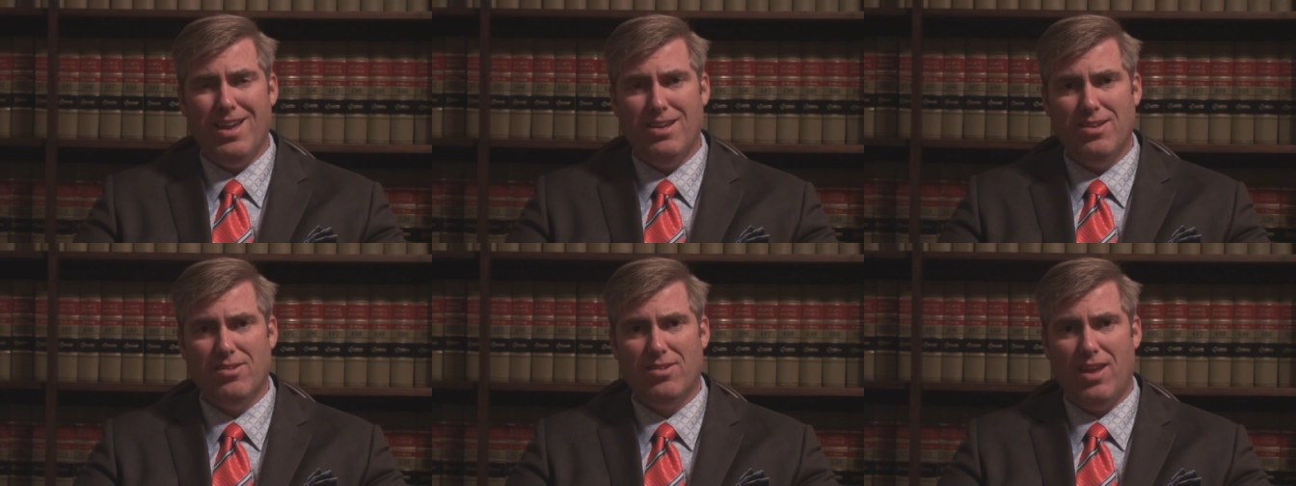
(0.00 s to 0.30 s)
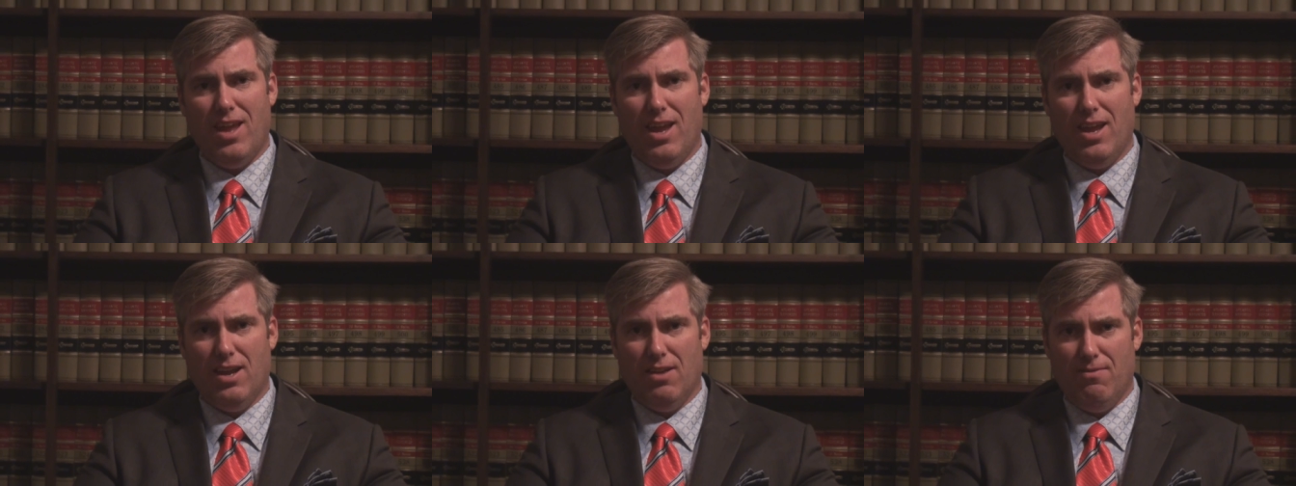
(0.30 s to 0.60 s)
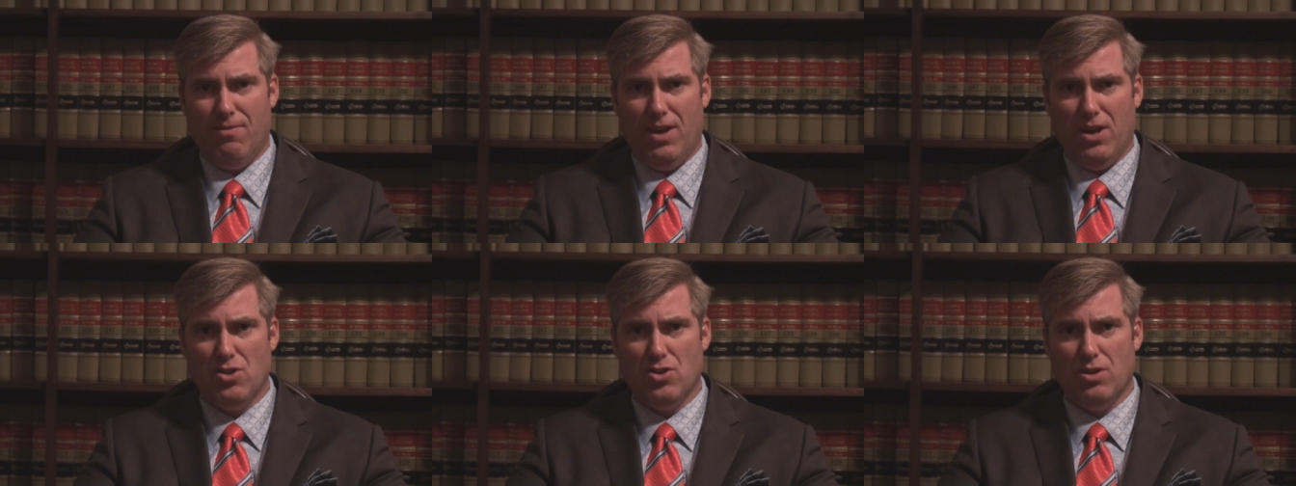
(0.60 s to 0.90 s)
is a
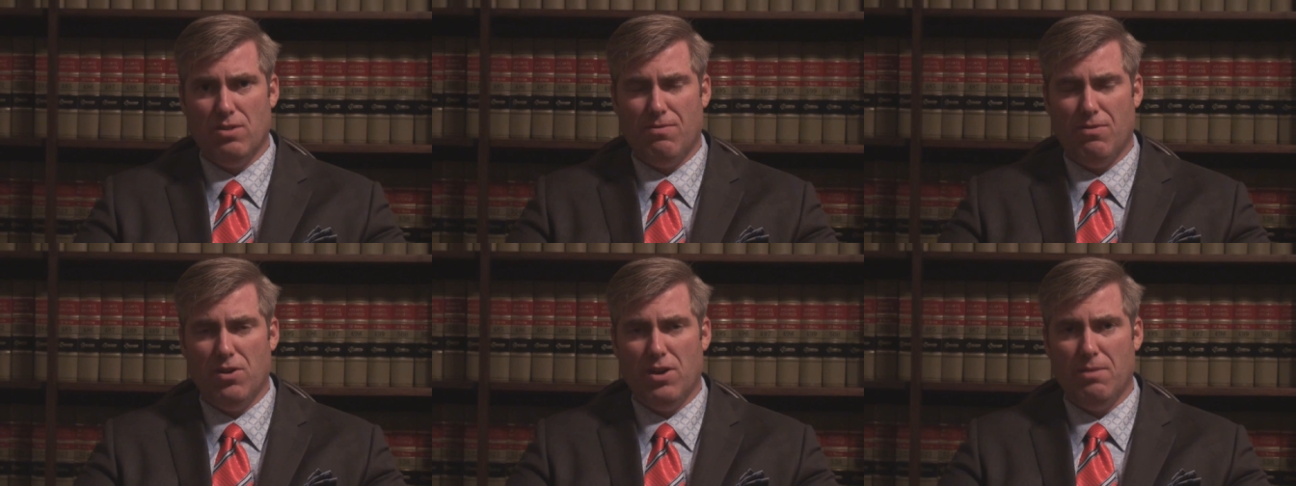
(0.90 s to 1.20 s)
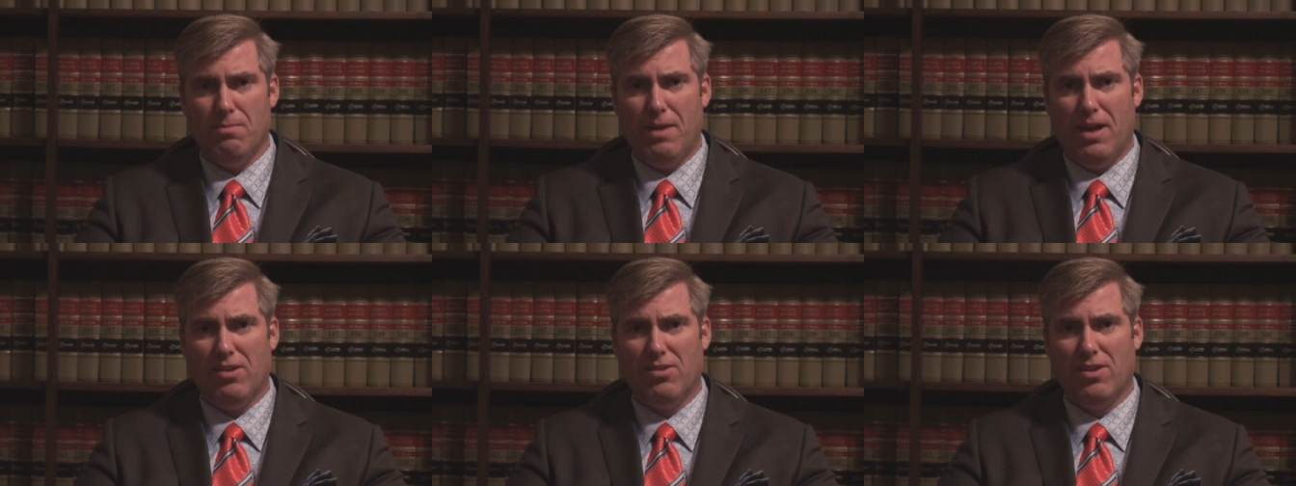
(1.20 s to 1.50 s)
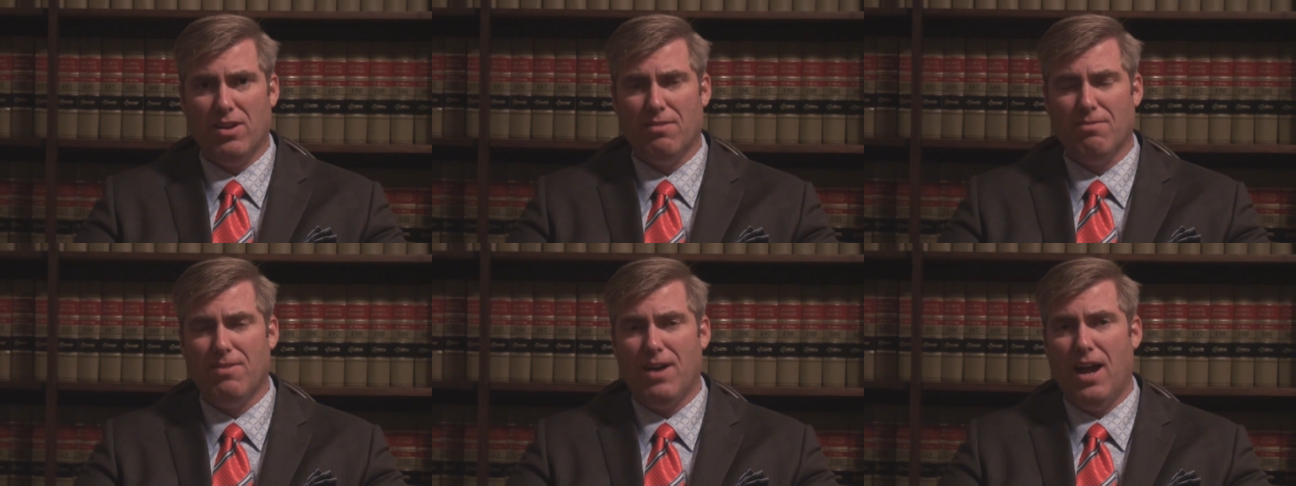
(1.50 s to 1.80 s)
conviction for
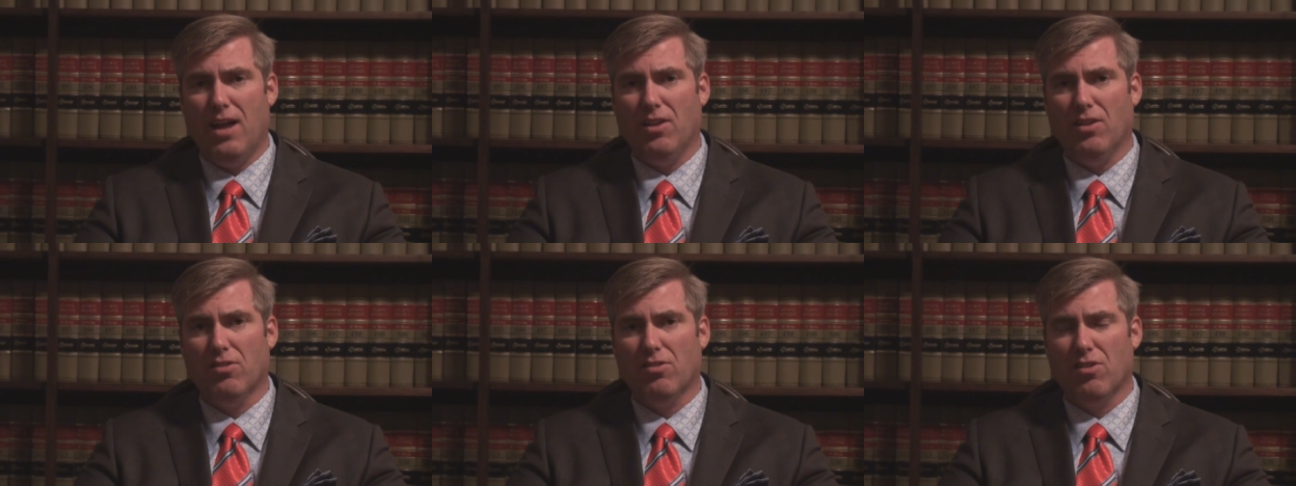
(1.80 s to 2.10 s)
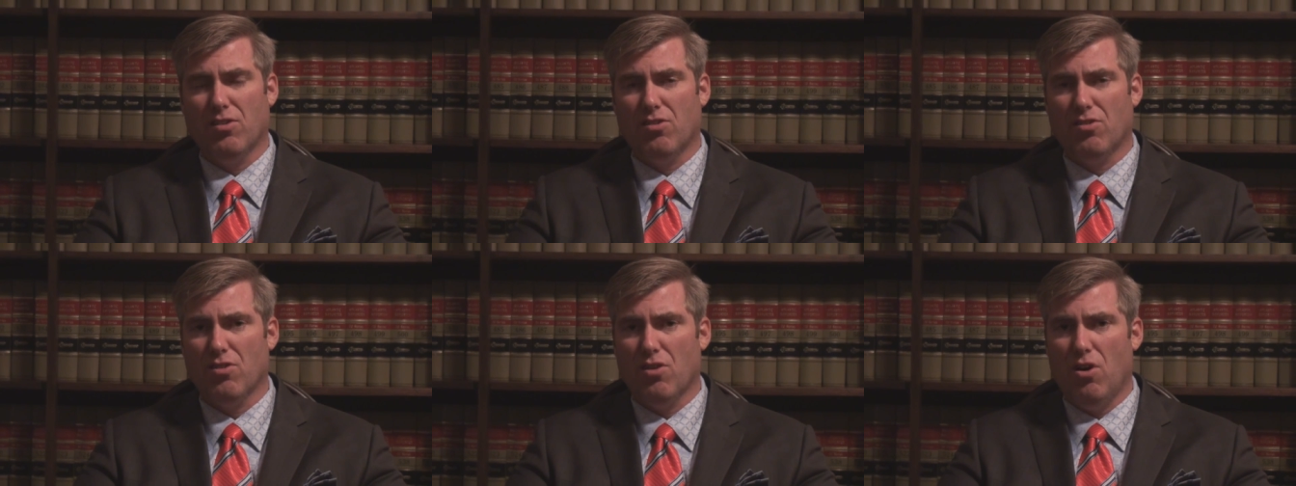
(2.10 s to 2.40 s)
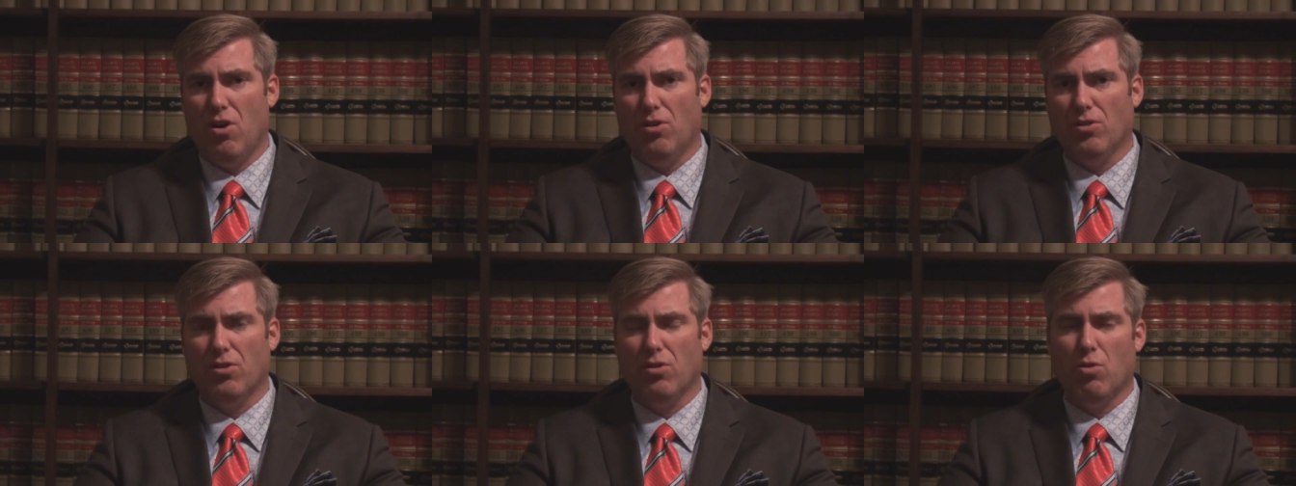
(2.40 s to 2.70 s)
domestic violence
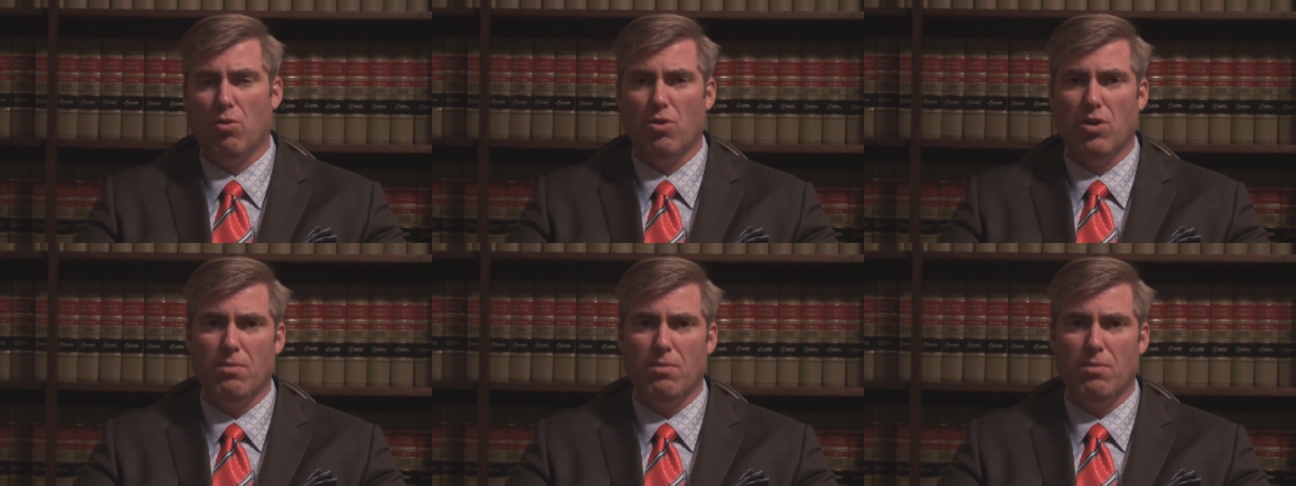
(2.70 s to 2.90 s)
assault